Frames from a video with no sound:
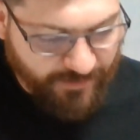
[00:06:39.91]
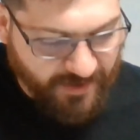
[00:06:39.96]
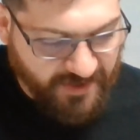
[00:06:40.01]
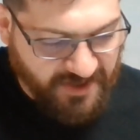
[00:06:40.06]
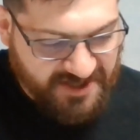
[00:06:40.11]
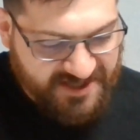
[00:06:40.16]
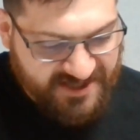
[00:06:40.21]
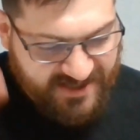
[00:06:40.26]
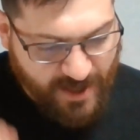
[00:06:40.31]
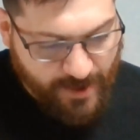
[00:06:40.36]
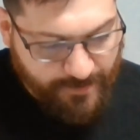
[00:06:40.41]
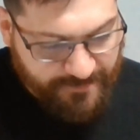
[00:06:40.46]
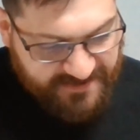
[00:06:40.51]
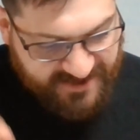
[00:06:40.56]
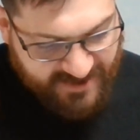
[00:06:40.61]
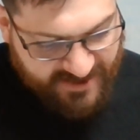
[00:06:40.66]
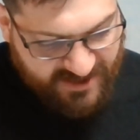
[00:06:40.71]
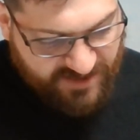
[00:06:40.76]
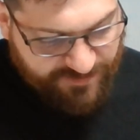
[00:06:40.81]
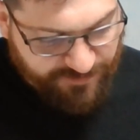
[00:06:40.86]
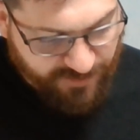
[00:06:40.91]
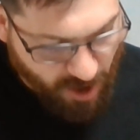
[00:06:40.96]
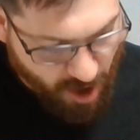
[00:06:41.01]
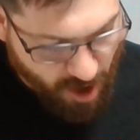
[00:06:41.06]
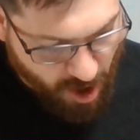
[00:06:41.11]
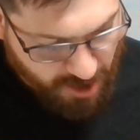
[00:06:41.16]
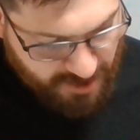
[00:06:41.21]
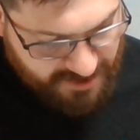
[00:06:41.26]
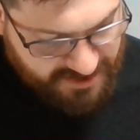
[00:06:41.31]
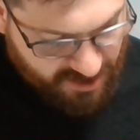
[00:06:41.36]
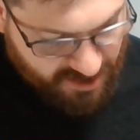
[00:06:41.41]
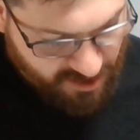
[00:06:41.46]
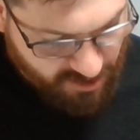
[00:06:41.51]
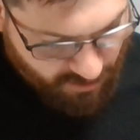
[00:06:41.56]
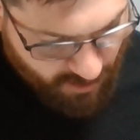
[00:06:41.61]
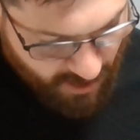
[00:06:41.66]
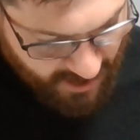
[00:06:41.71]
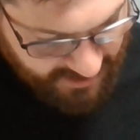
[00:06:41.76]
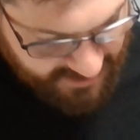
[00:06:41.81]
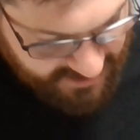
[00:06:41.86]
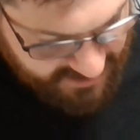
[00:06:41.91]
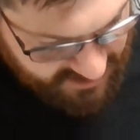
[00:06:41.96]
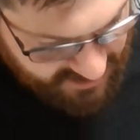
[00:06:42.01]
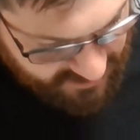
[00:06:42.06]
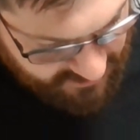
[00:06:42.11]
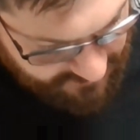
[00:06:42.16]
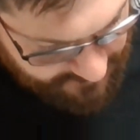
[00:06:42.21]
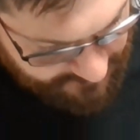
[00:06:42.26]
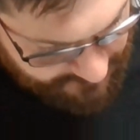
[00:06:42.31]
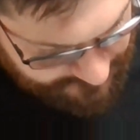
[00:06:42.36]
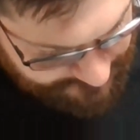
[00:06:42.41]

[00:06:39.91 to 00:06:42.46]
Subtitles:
but the substance belongs to Christ.